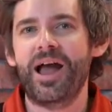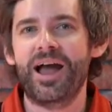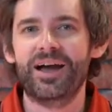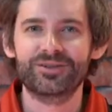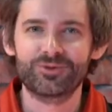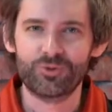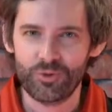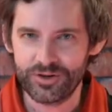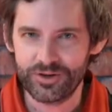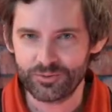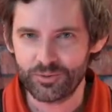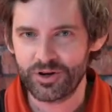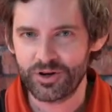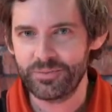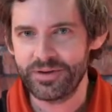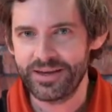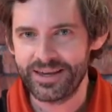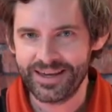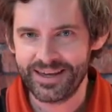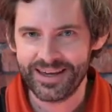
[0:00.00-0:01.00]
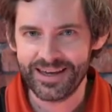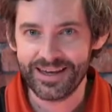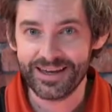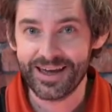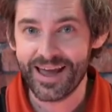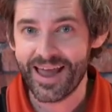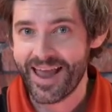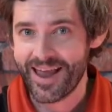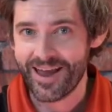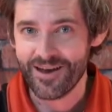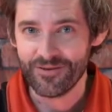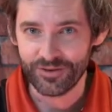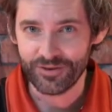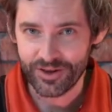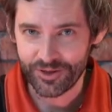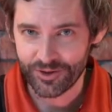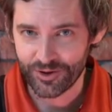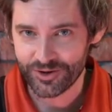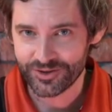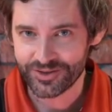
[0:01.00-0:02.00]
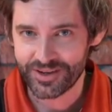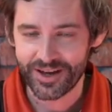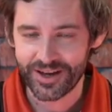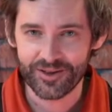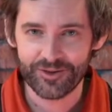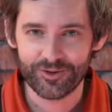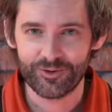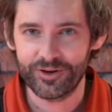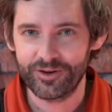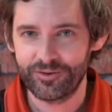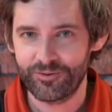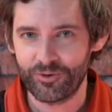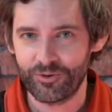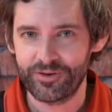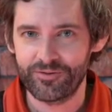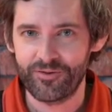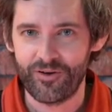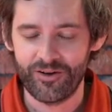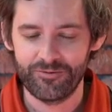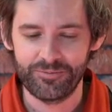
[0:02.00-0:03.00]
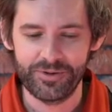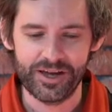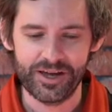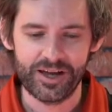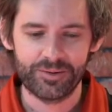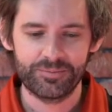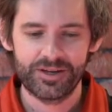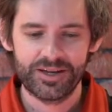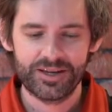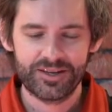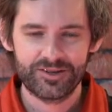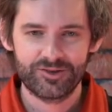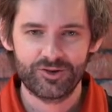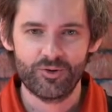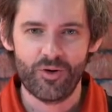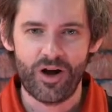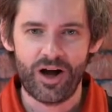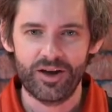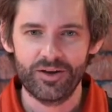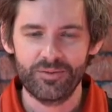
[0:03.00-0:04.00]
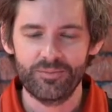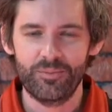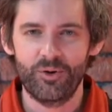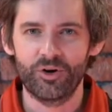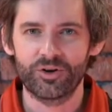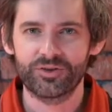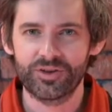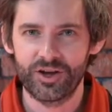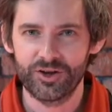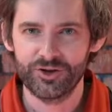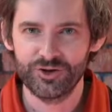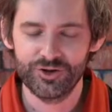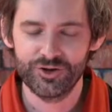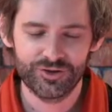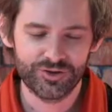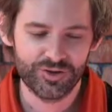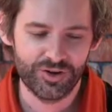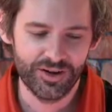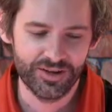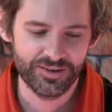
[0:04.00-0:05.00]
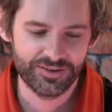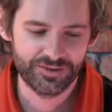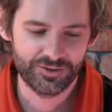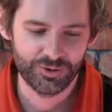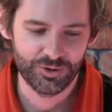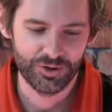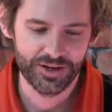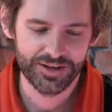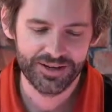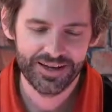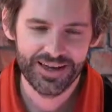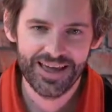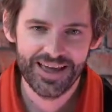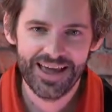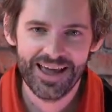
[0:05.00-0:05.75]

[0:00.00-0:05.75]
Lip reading: As always, we're going to be here every Thursday, 3:45 p.m. to unbox a new science toy.